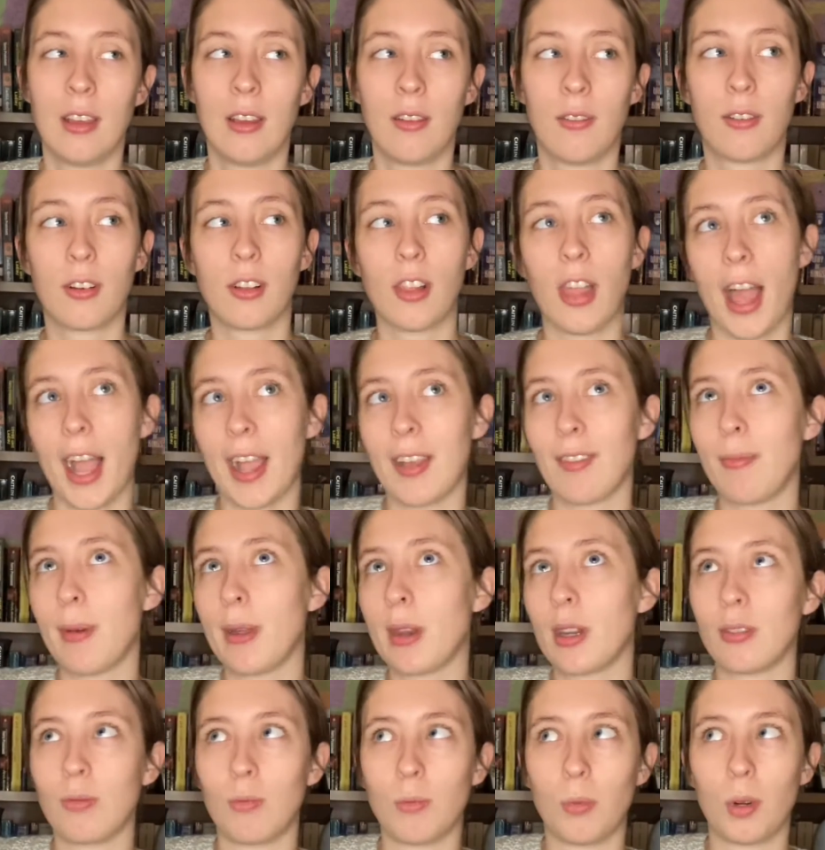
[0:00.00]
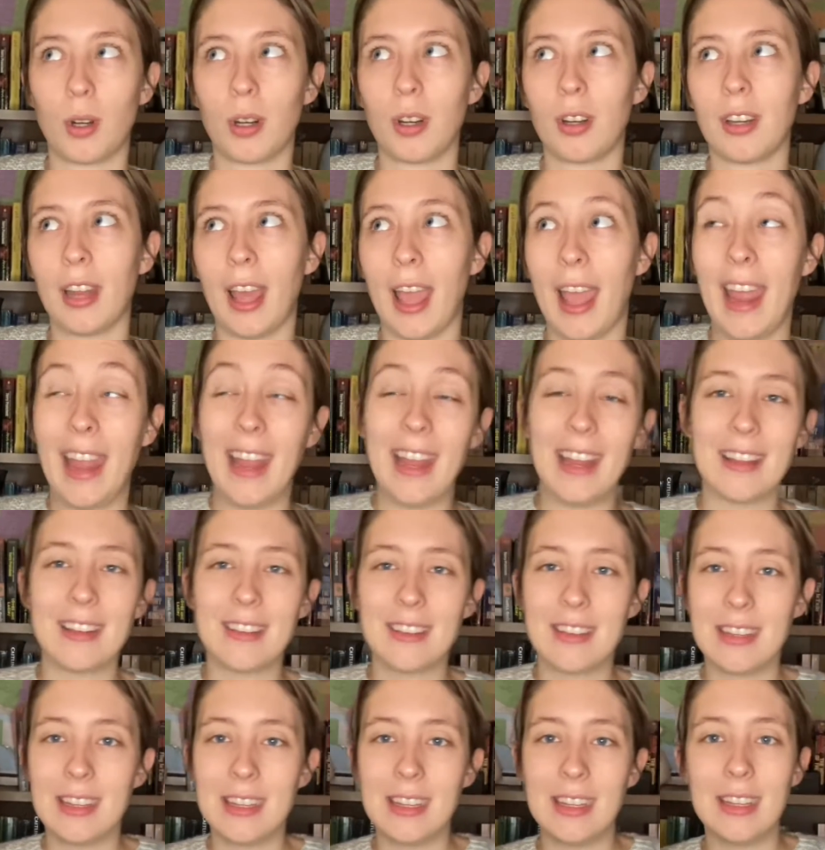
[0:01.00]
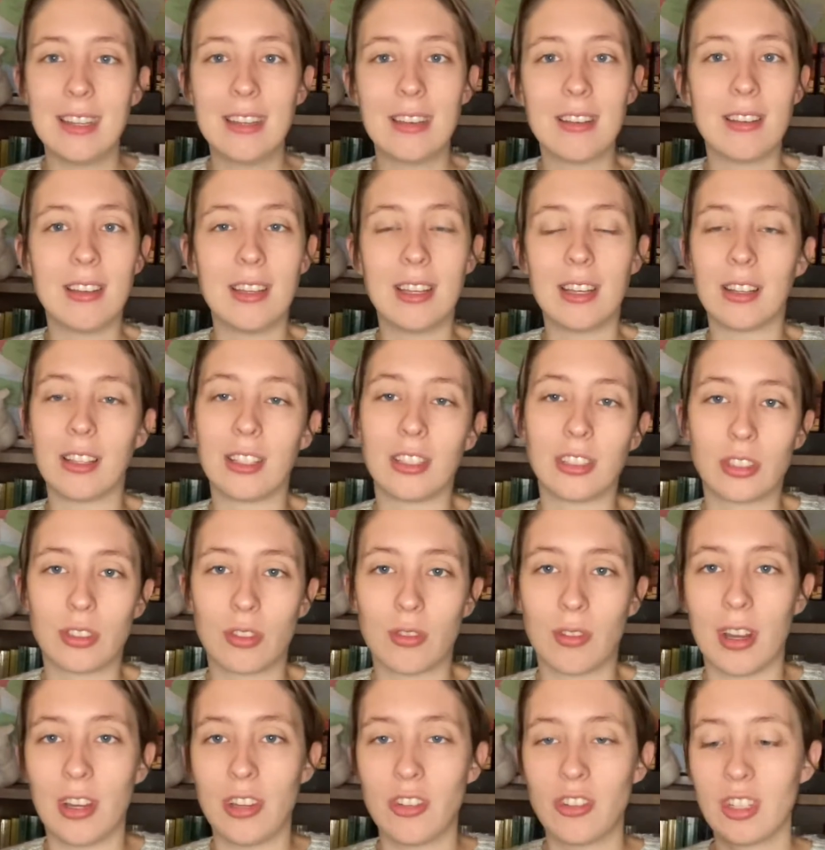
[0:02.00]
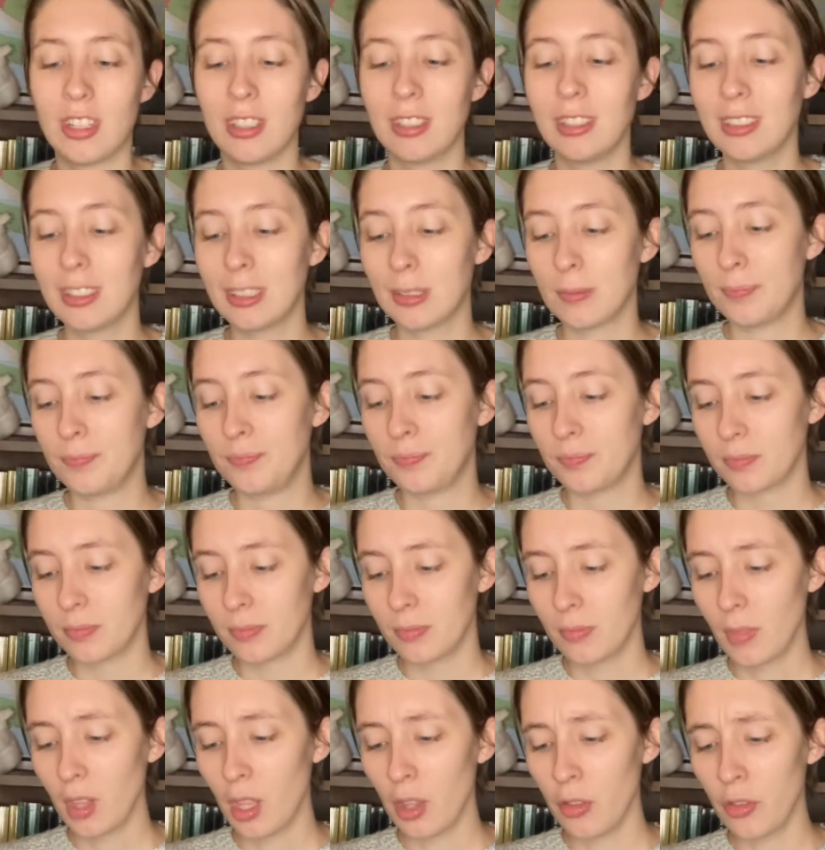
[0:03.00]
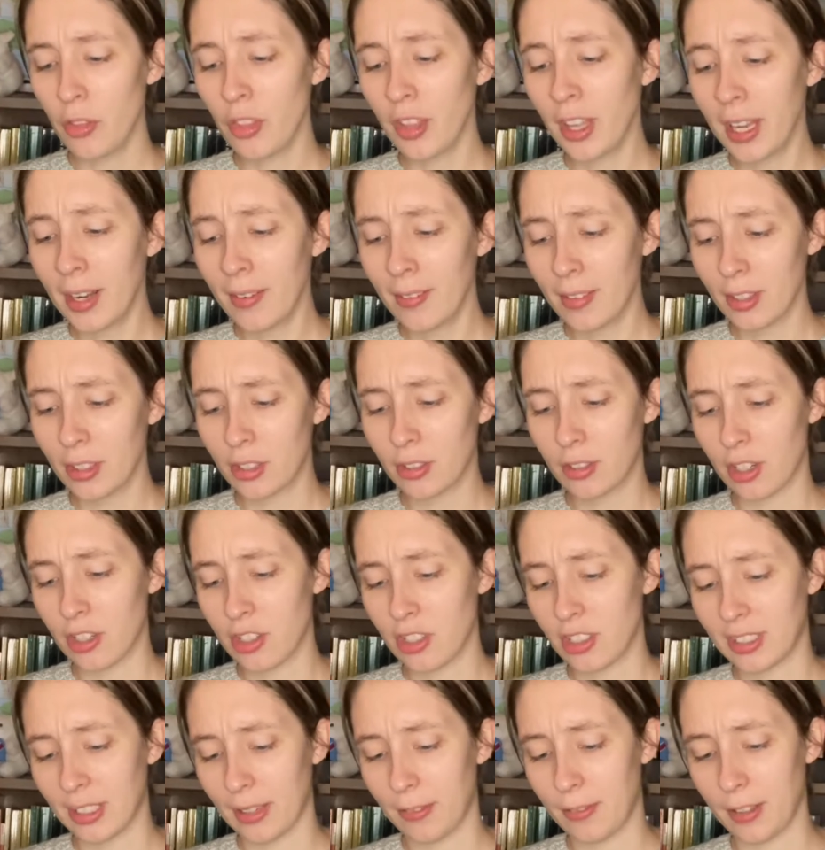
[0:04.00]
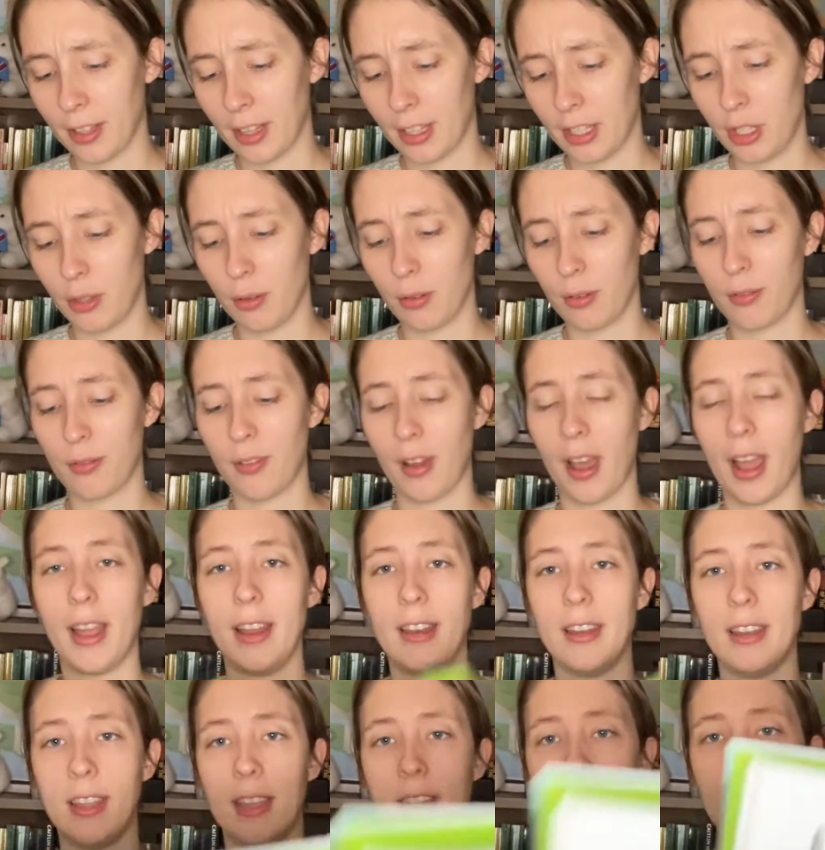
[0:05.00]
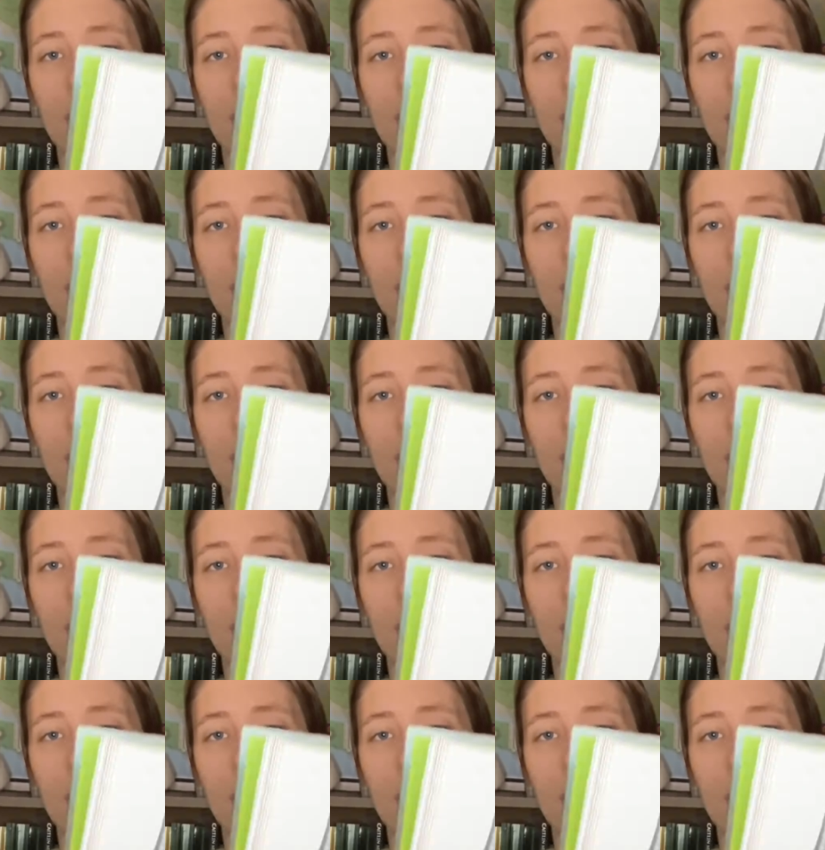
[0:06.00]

for lack of a better word, antique illustrations. They're the kind of illustrations I feel like you would find in